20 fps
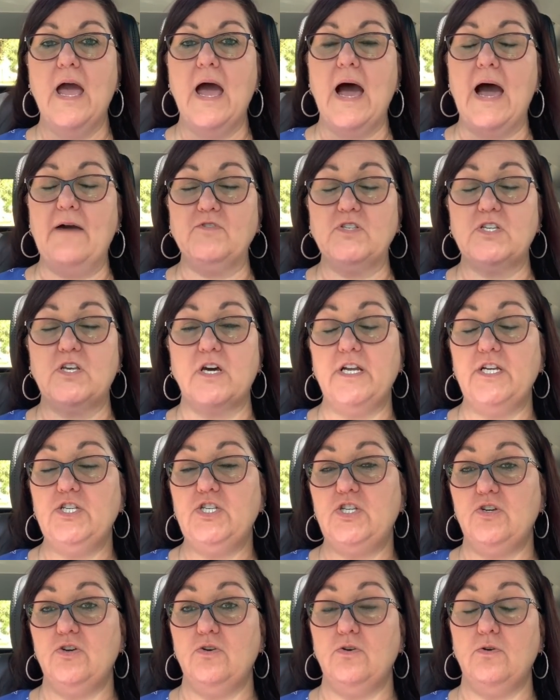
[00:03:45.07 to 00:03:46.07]
I was going to
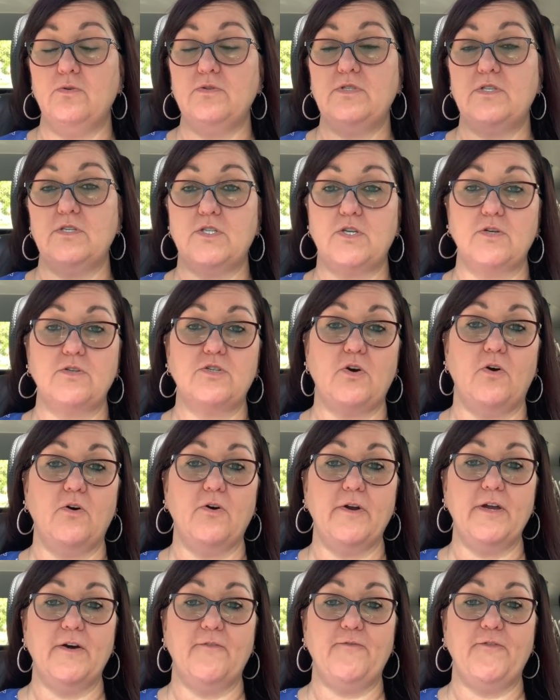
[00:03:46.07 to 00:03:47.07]
do the
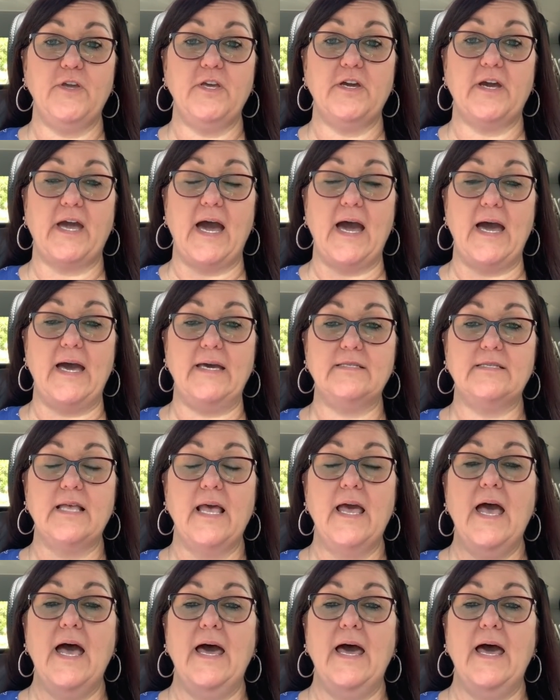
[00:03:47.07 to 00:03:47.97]
tutorial for you guys.